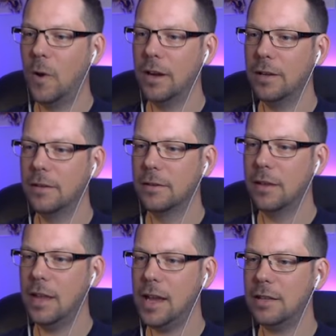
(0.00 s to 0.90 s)
Right,
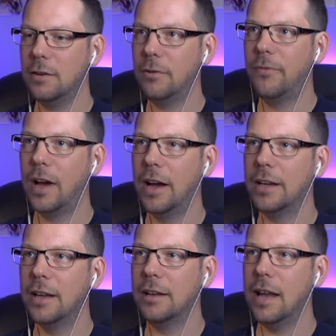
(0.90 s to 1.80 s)
so that's all
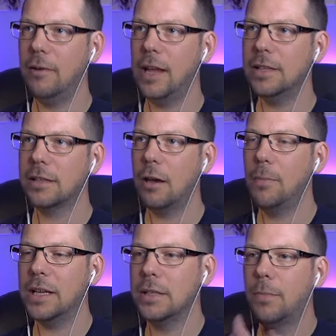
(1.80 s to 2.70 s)
fine. Now let's go
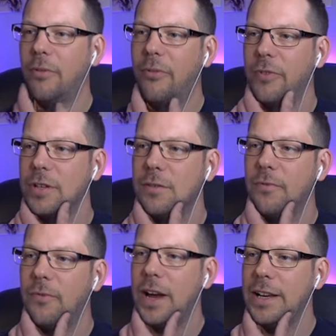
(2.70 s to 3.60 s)
back to the pufferfish
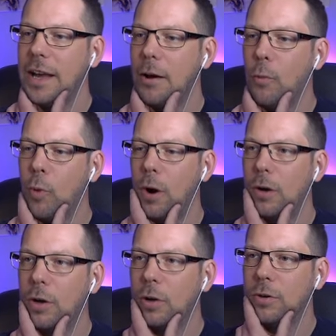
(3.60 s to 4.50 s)
and find out
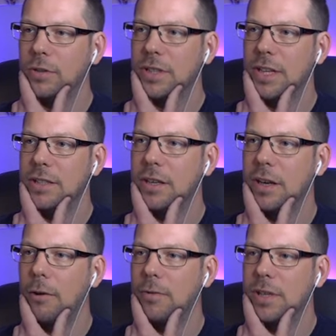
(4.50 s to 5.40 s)
what caused it to
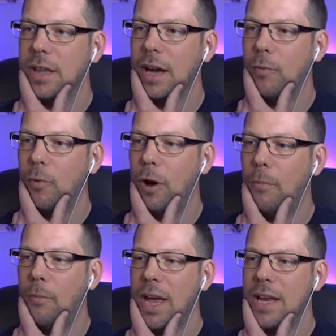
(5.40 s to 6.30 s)
go to that.
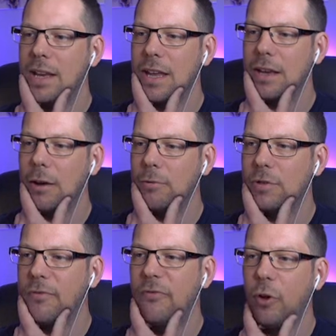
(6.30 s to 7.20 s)
What made it go
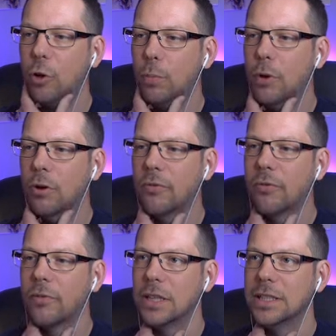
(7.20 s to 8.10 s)
to full puff?
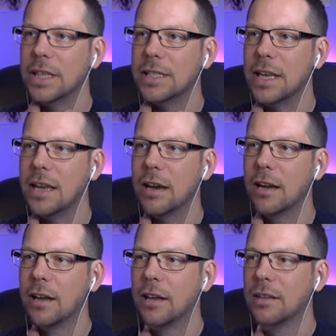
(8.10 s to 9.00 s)
And it says
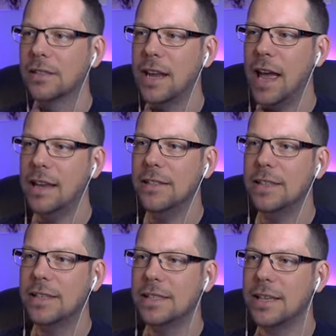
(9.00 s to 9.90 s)
here, there's an
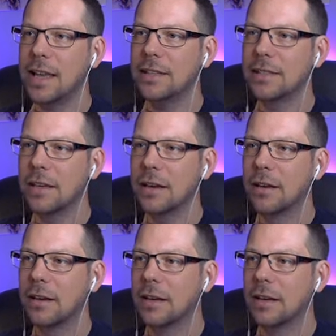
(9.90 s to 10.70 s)
entity sensor.